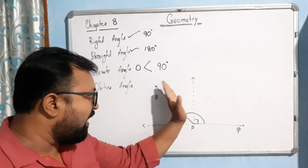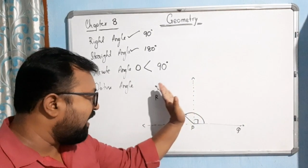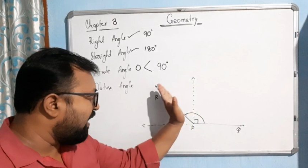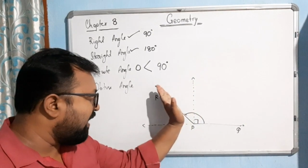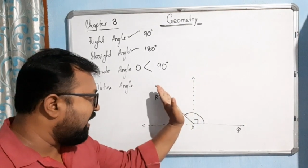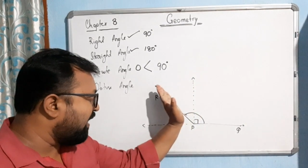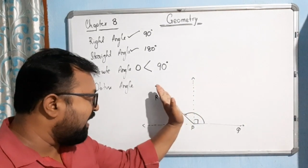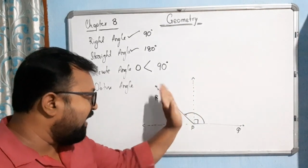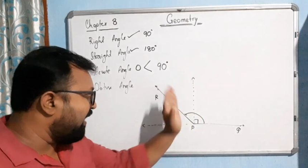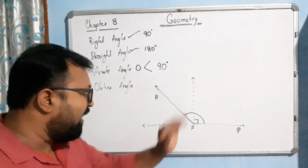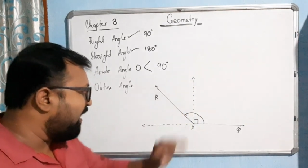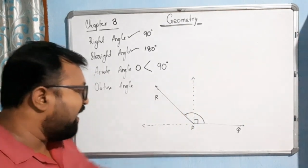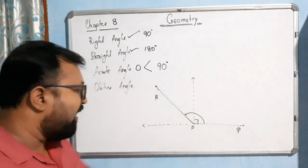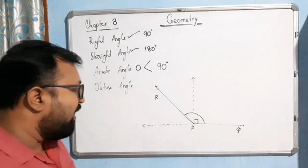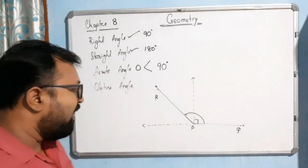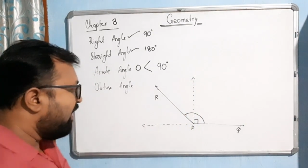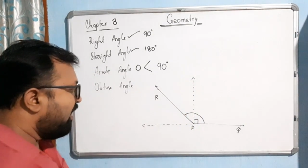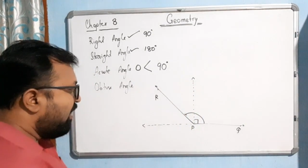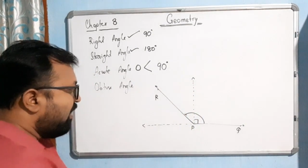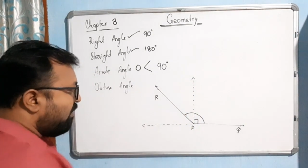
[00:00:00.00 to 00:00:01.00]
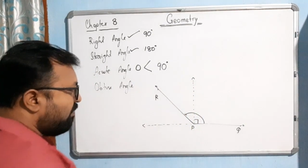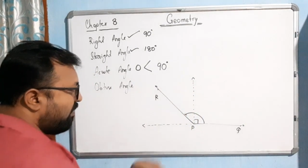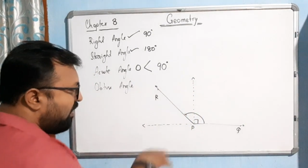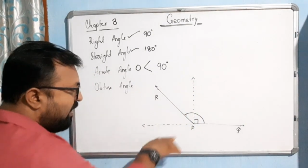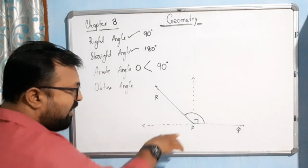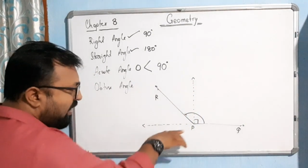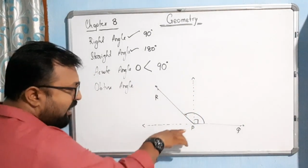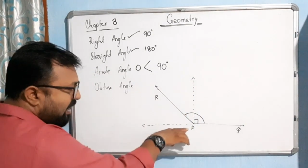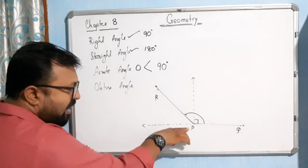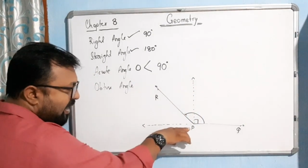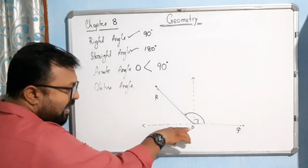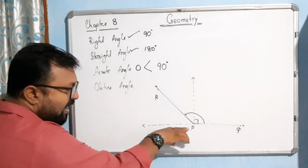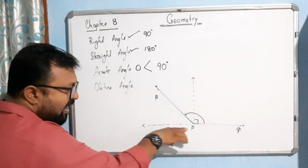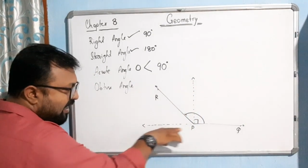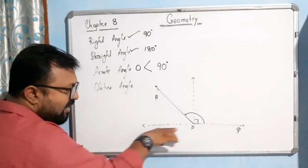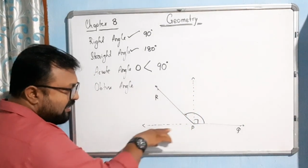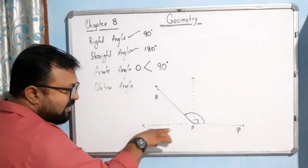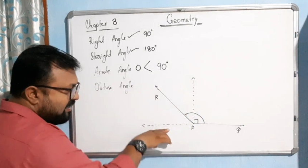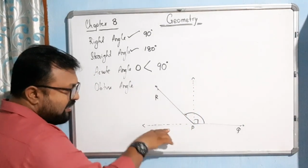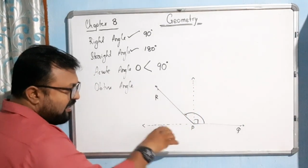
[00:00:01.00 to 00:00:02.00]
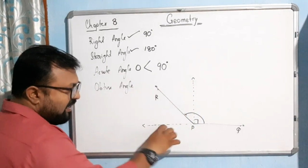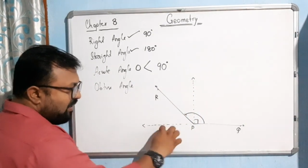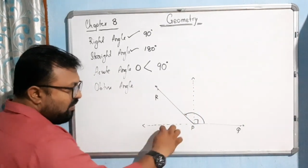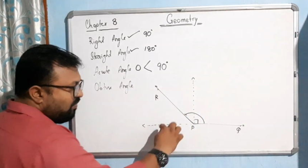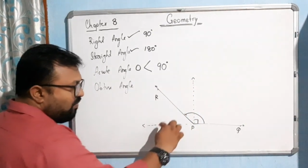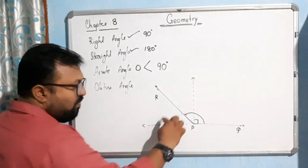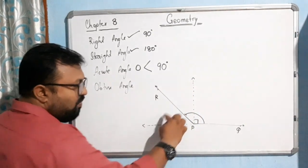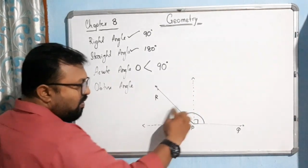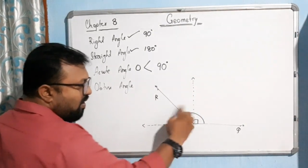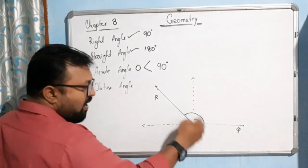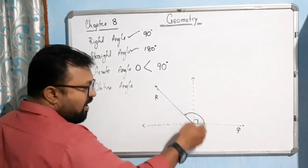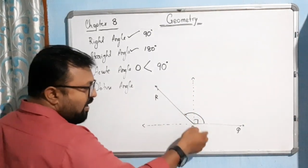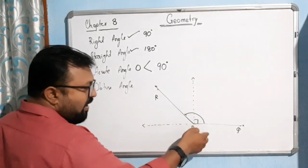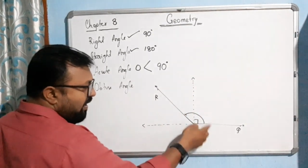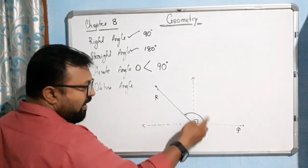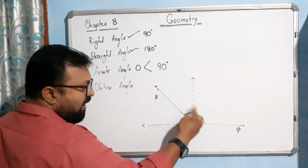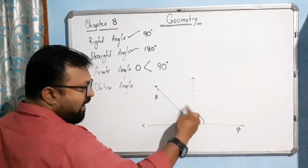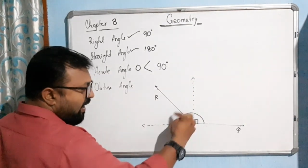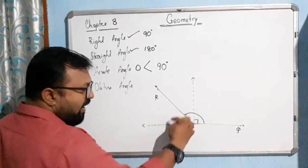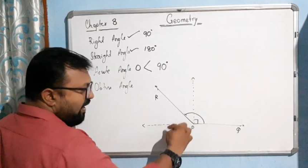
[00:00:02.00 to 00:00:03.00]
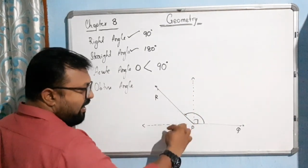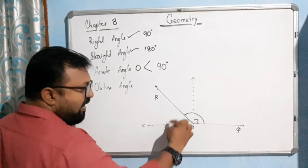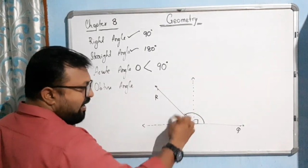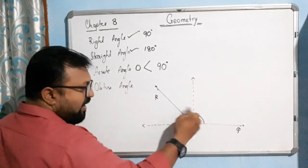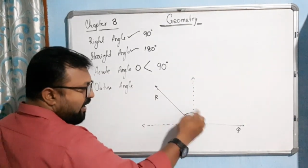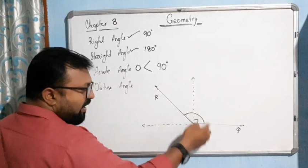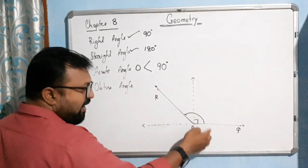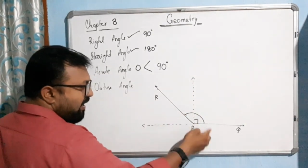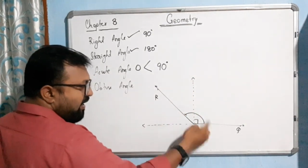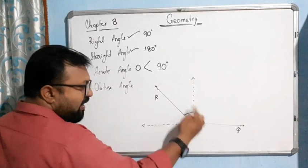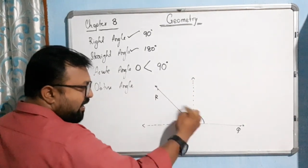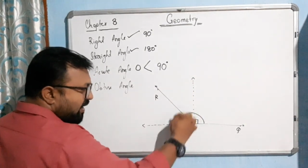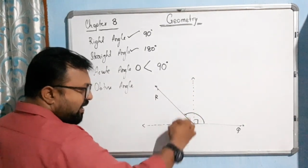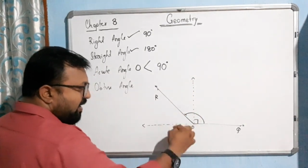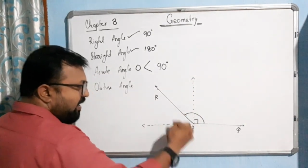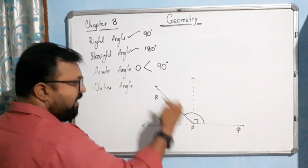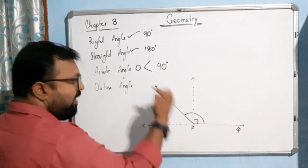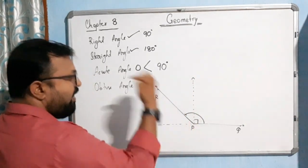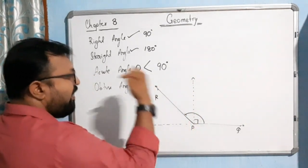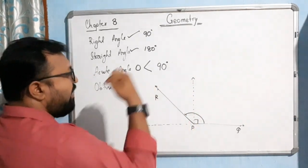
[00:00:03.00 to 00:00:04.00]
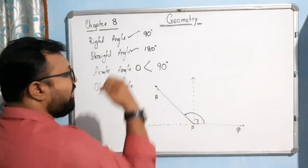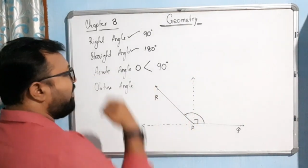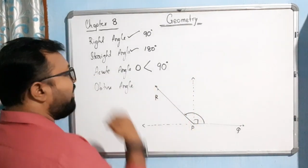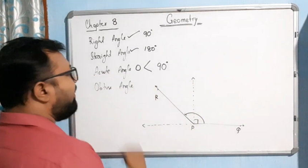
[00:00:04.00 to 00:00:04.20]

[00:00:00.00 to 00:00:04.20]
degree but less than 180 degree.